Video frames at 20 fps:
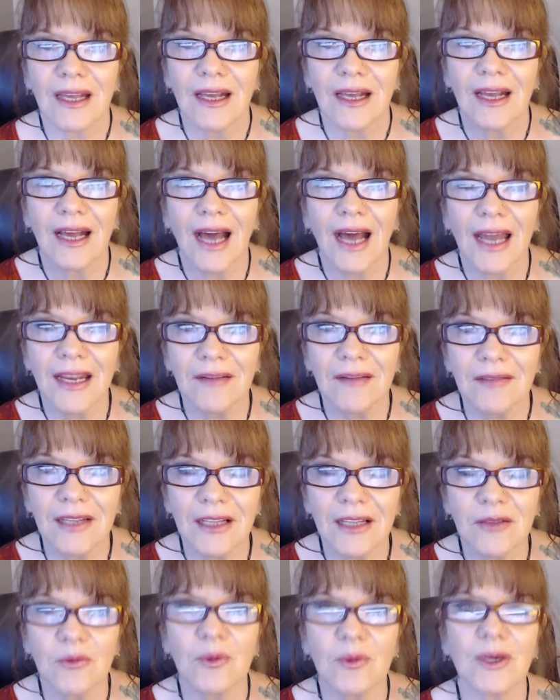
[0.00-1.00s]
kind of
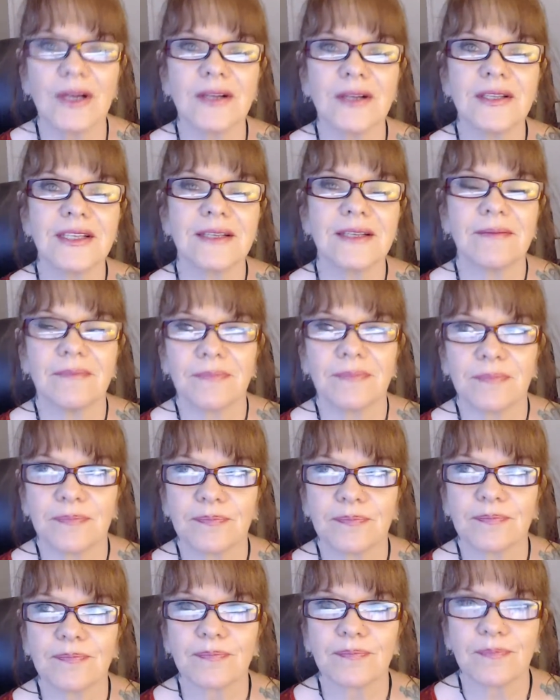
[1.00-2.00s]
little words
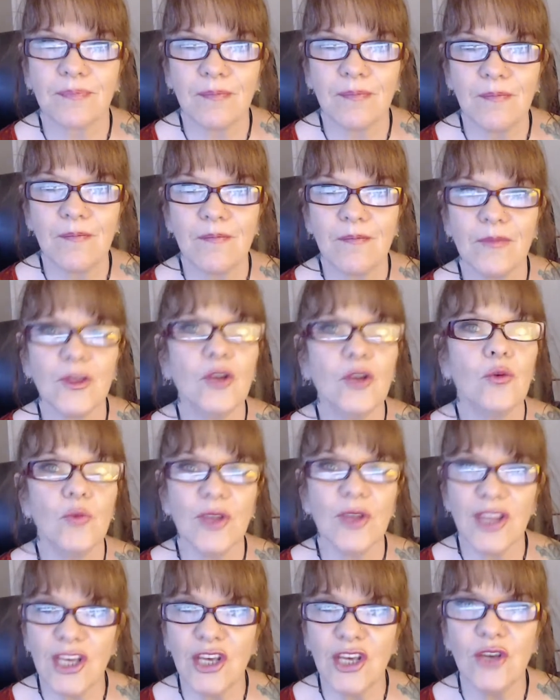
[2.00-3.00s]

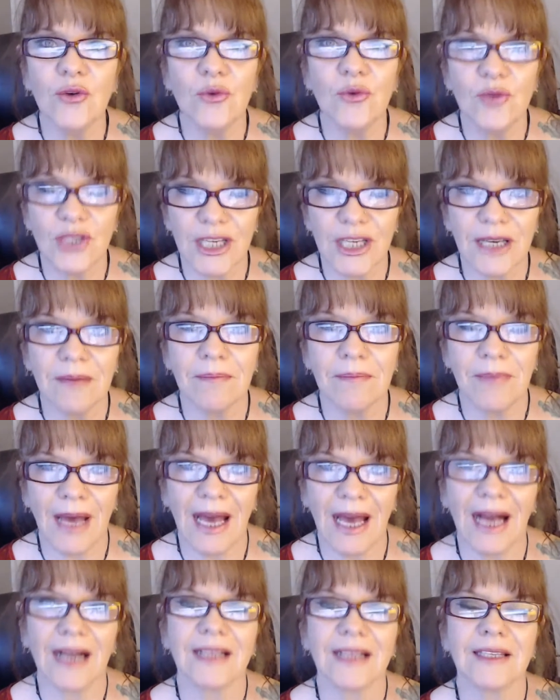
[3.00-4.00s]
with huge
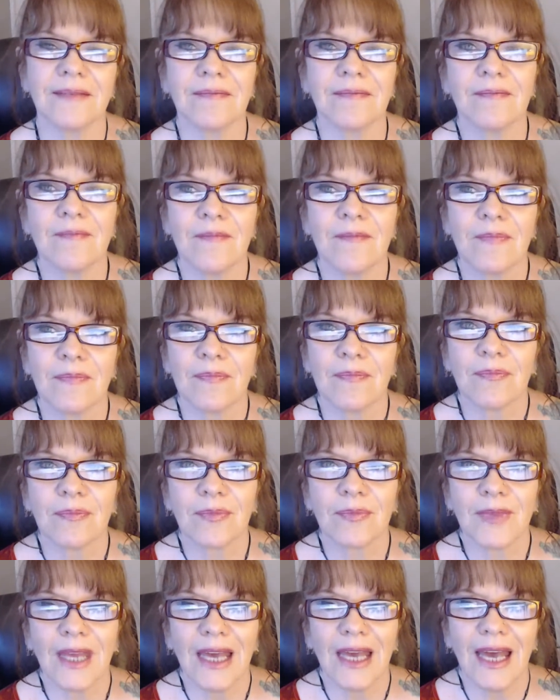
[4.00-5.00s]
impact.
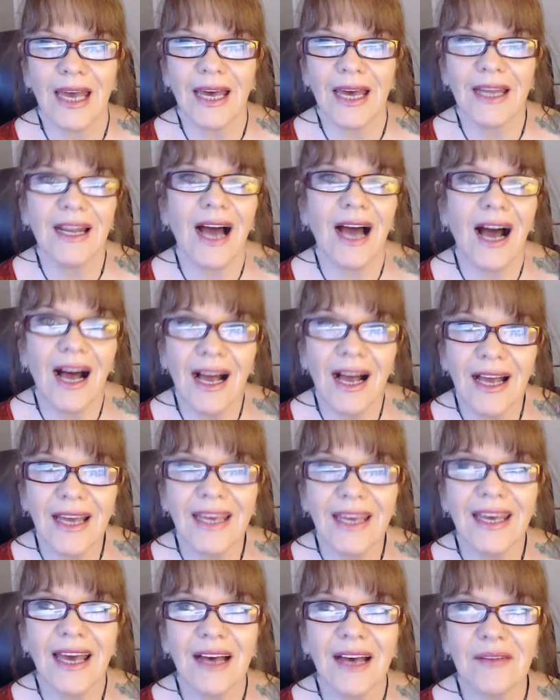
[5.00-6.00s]
And
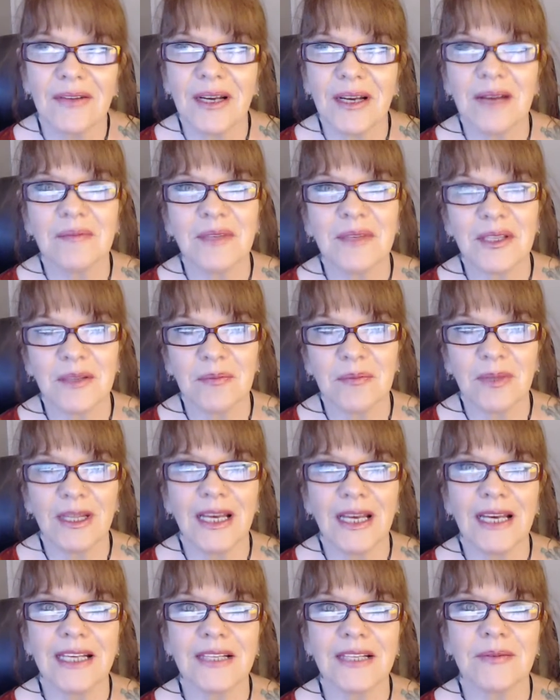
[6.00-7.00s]
I have come to the
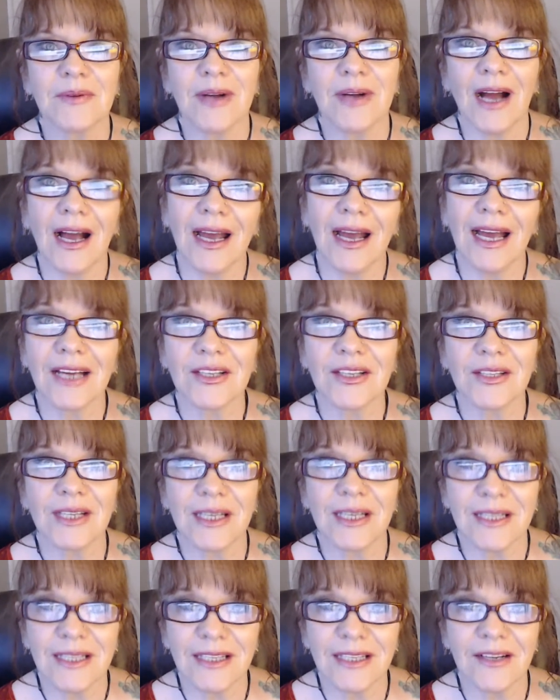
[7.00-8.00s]
place where I actually
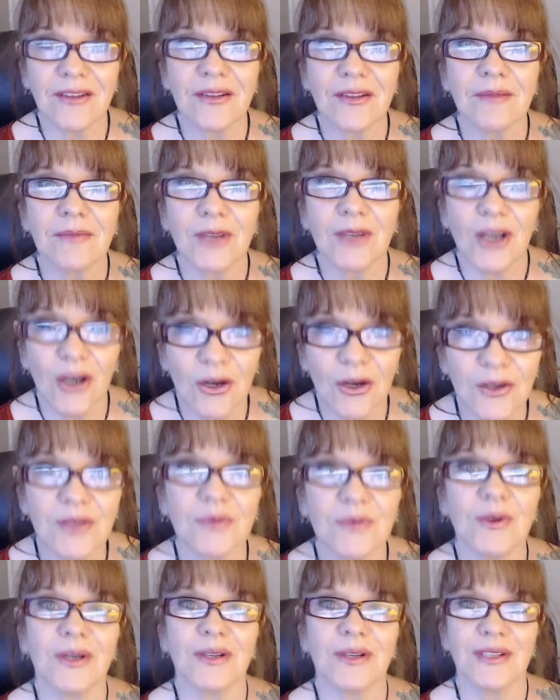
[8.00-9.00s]
consider them curse
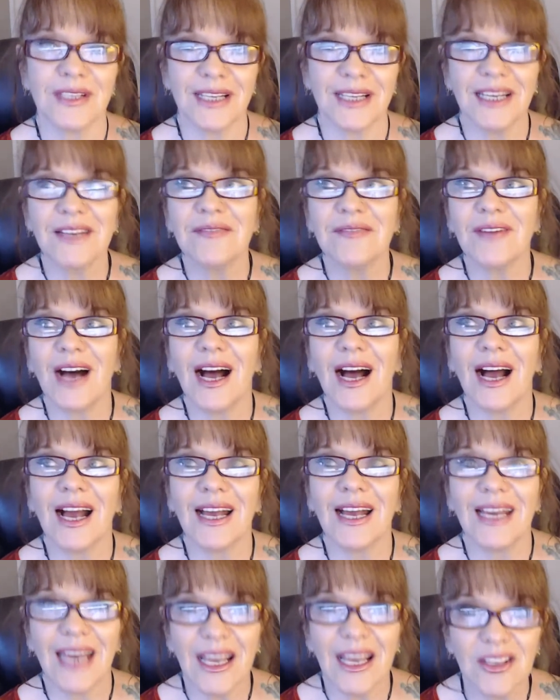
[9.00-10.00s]
words. If
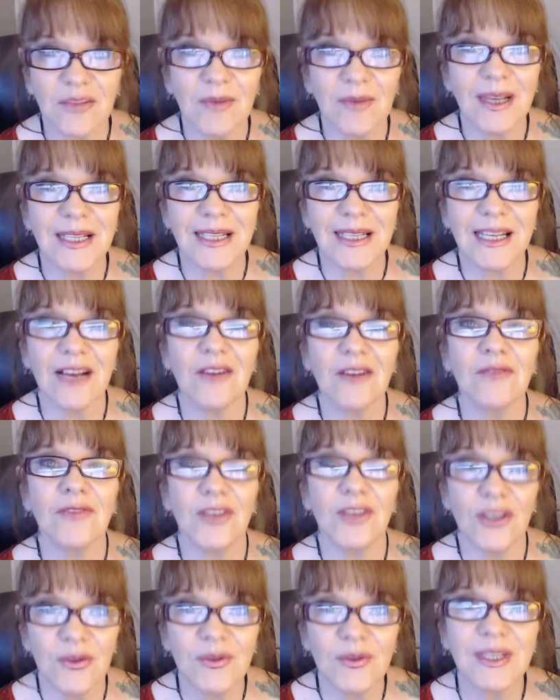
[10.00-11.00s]
I catch myself
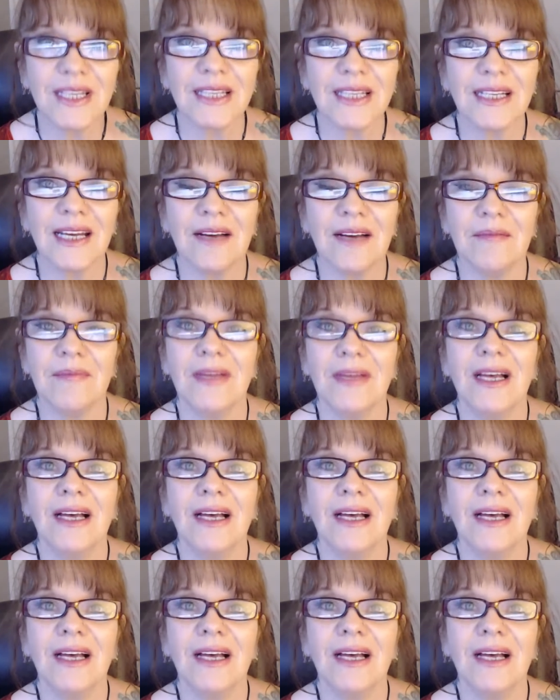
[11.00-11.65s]
using them,